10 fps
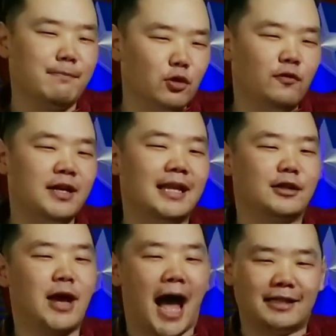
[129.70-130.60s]
a movie
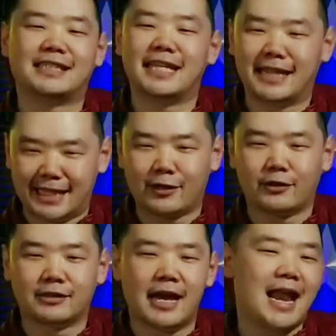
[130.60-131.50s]
that you had to see in
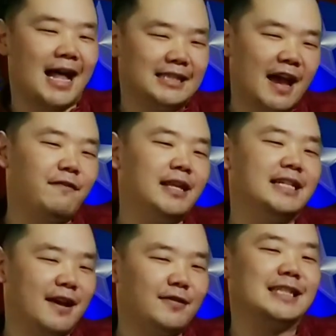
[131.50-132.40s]
theaters. I
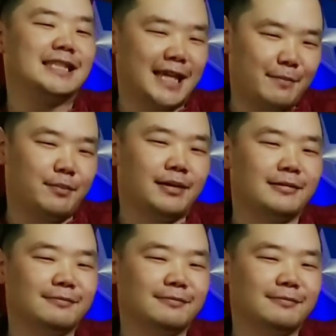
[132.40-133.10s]
definitely gave it a skip.